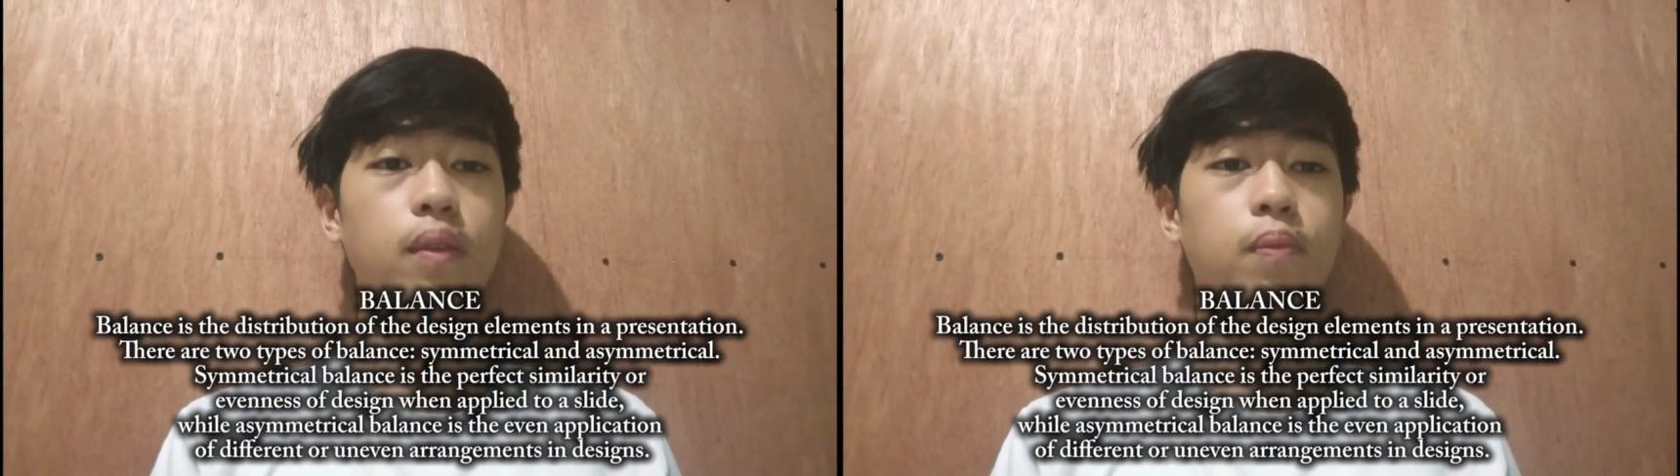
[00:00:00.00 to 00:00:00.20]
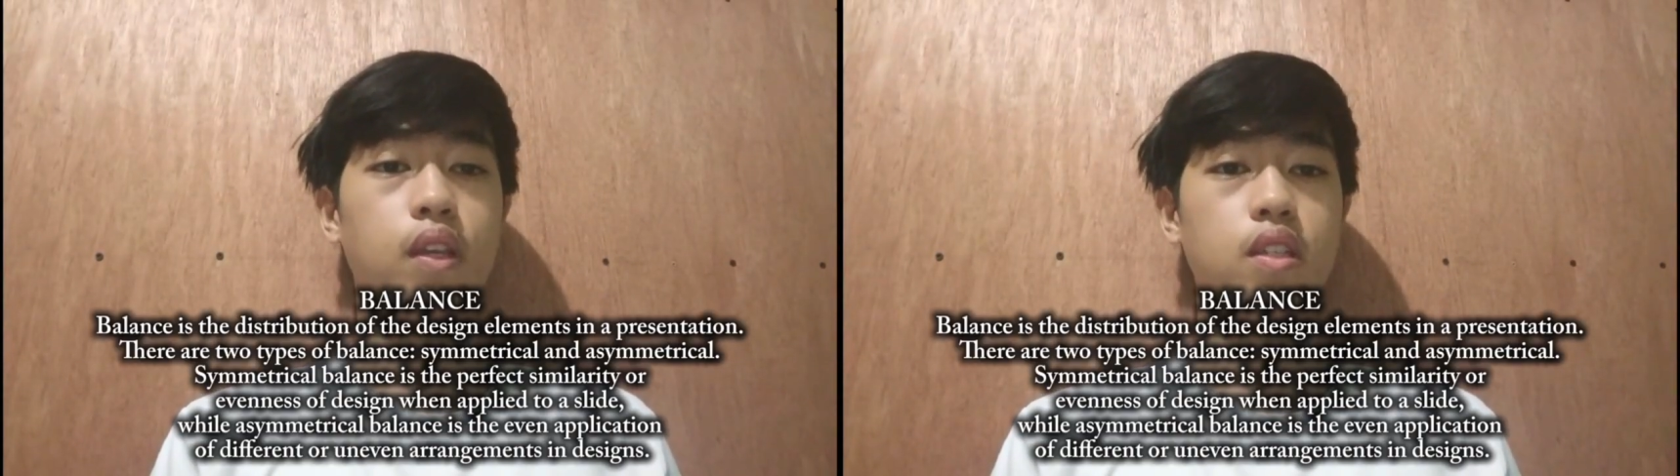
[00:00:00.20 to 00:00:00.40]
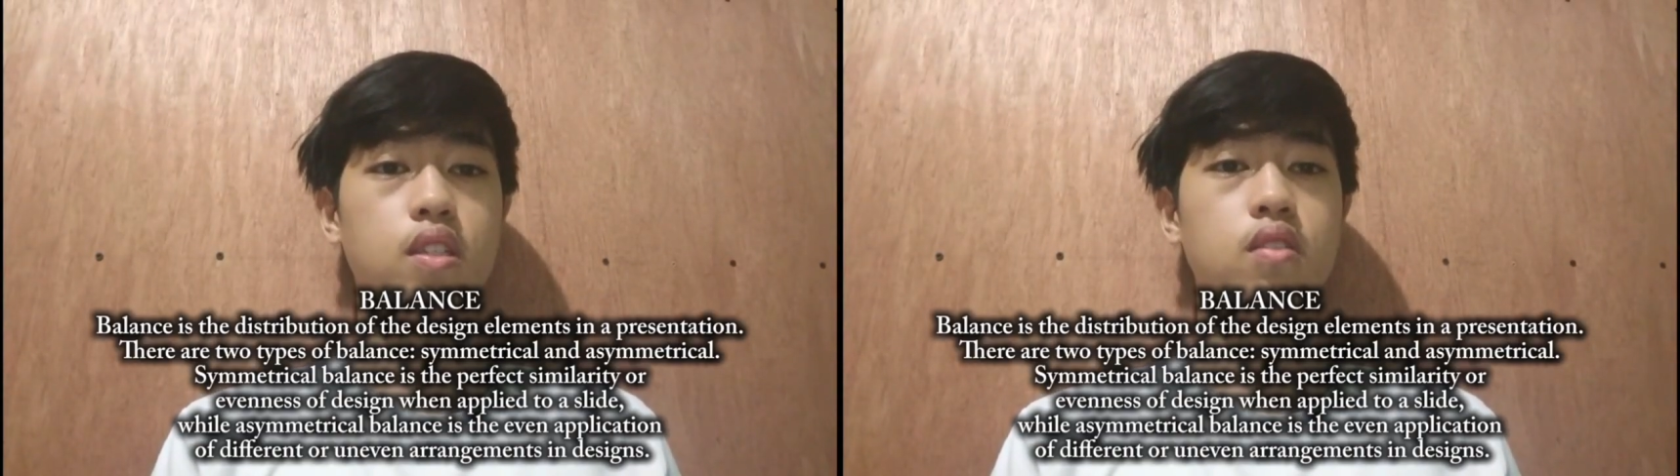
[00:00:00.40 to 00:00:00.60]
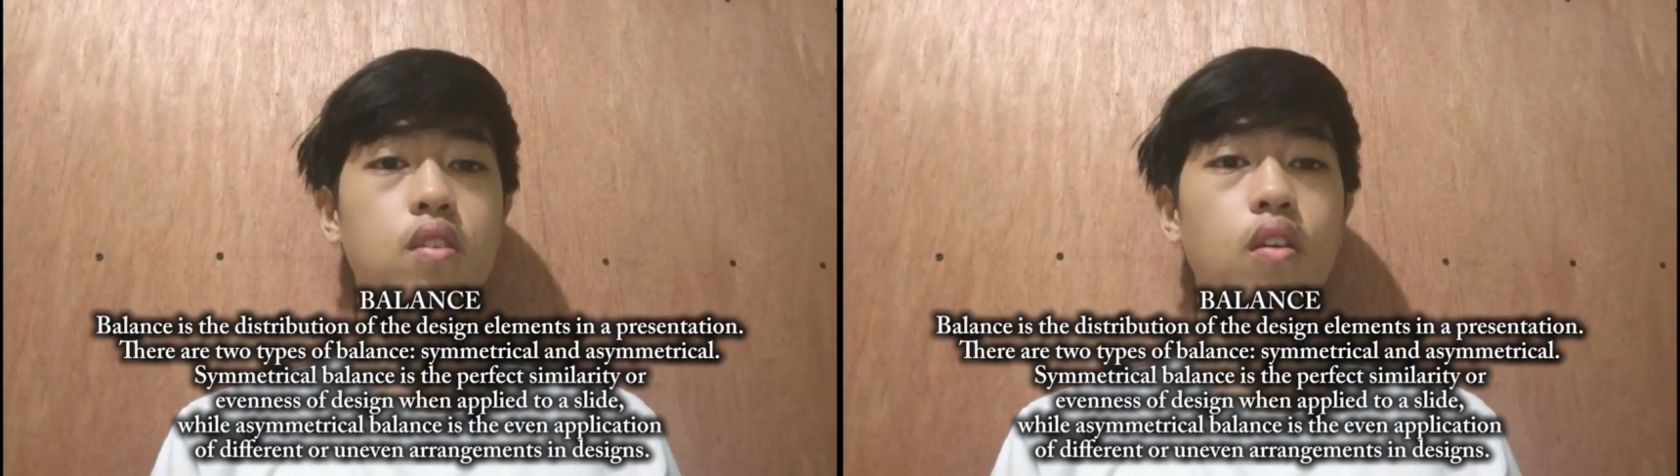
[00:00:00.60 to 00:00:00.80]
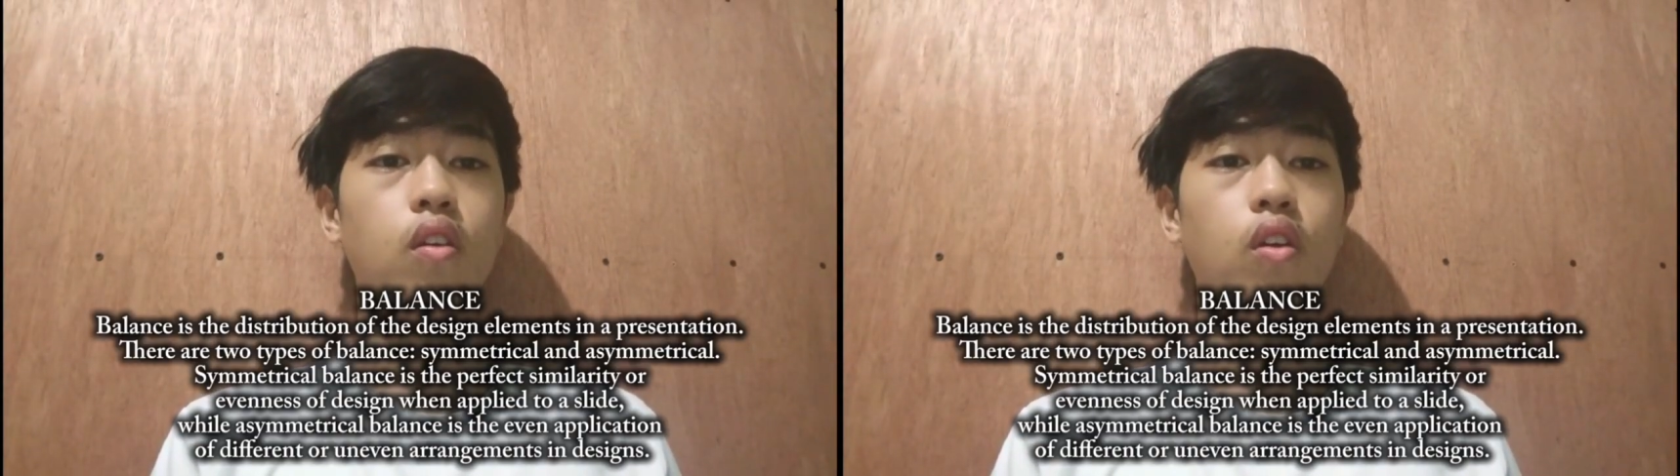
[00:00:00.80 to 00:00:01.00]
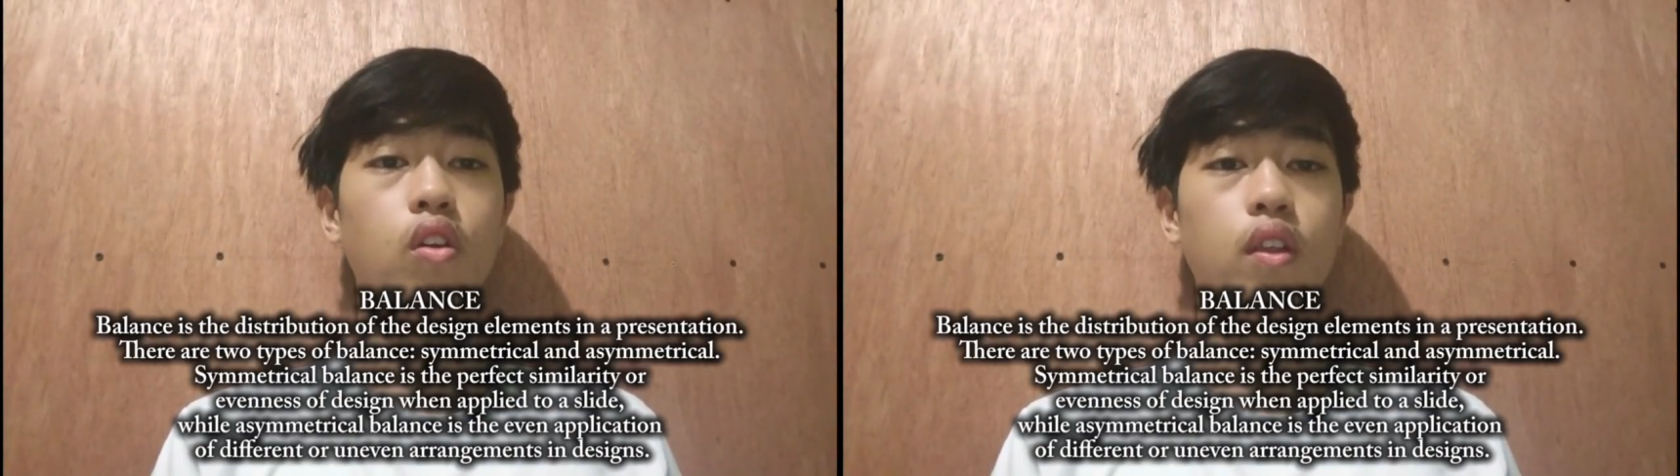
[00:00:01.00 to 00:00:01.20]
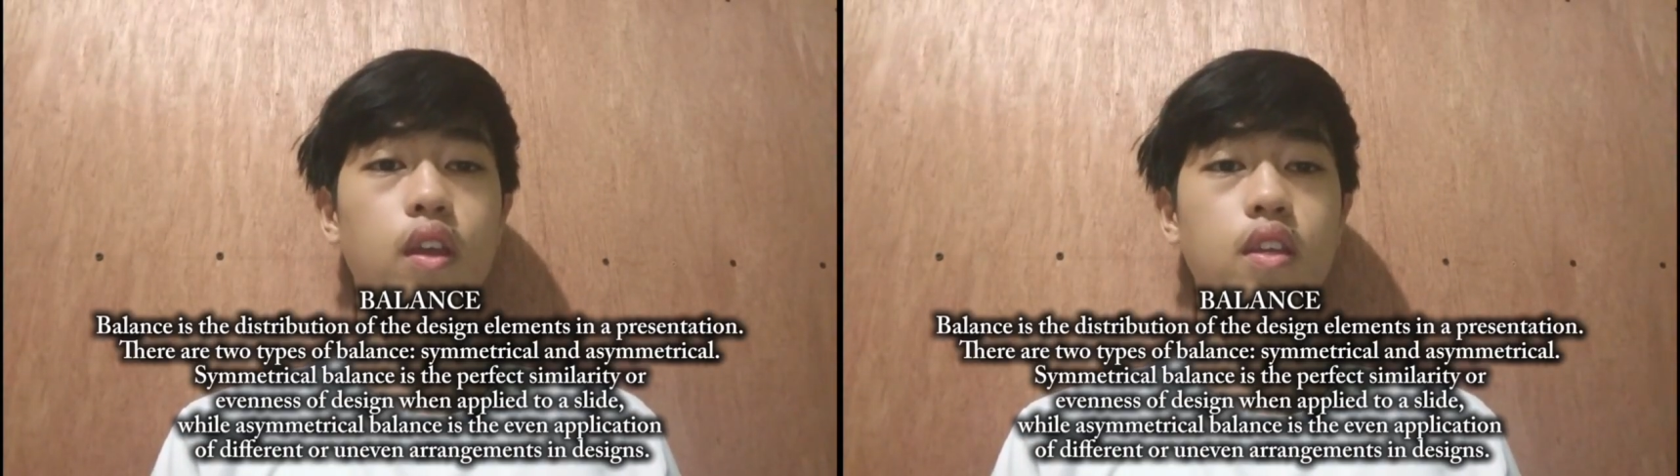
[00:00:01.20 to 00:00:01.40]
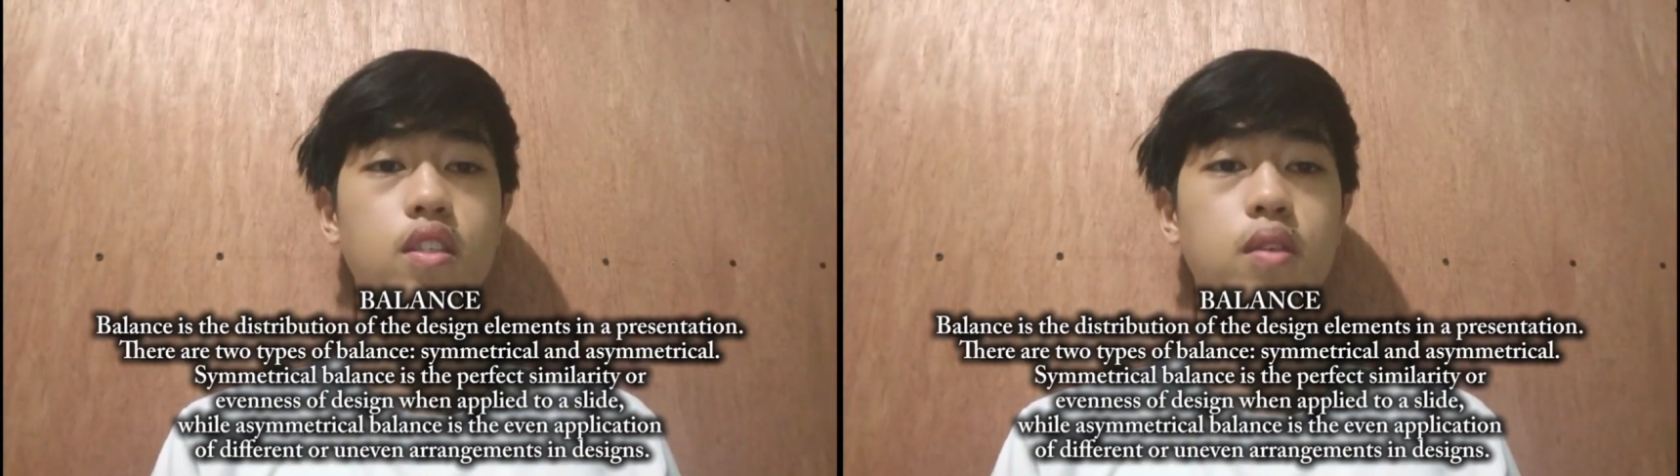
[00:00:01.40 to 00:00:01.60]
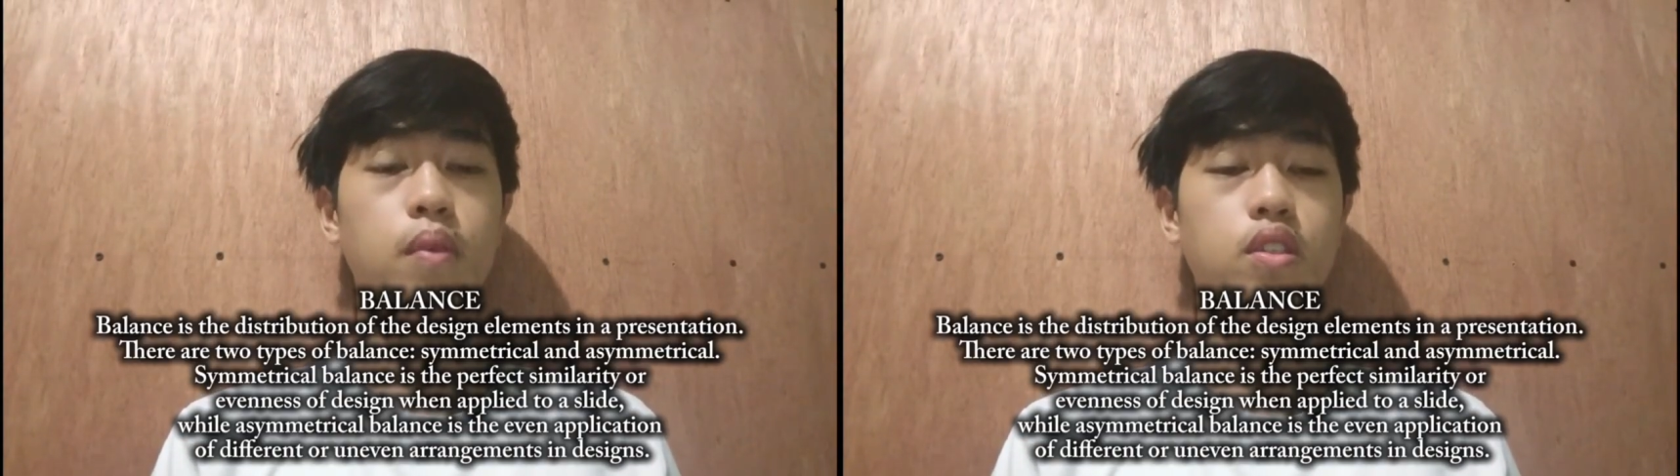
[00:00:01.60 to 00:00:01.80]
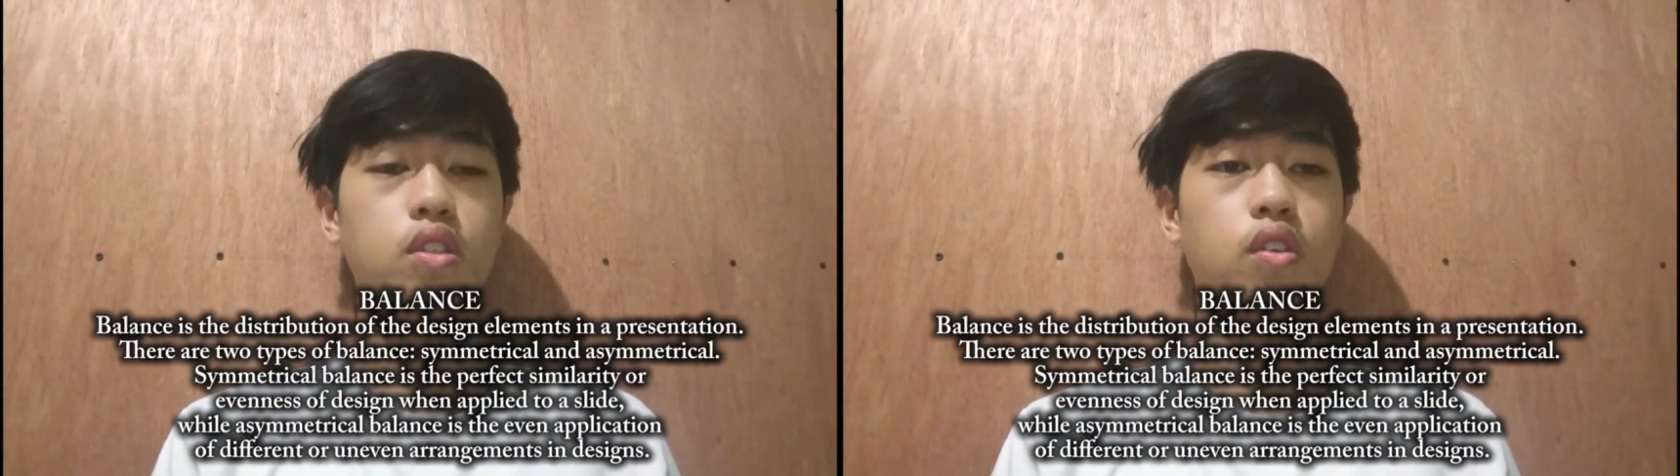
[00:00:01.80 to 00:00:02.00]
placed, or
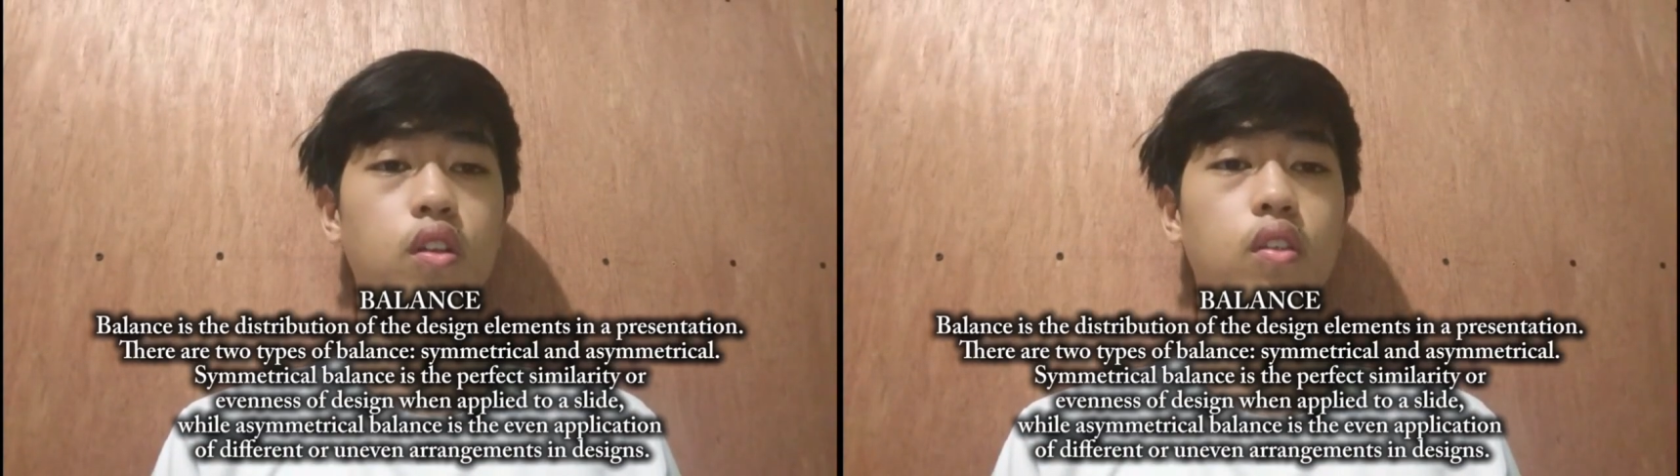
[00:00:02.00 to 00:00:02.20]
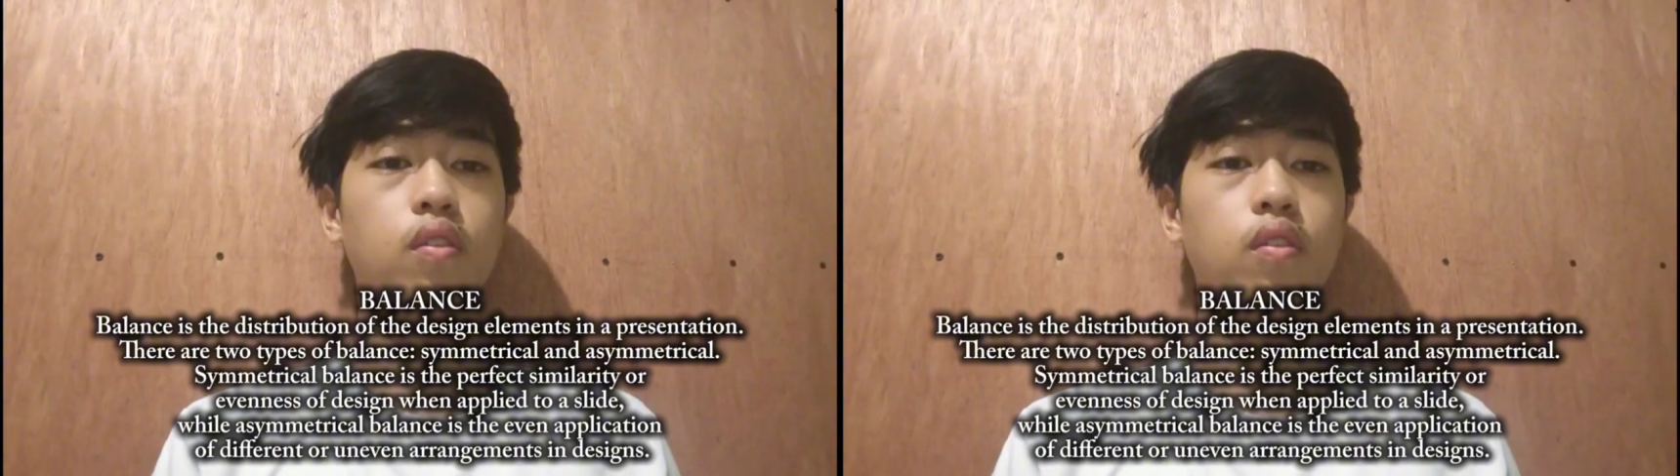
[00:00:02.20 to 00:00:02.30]
asymmetrical,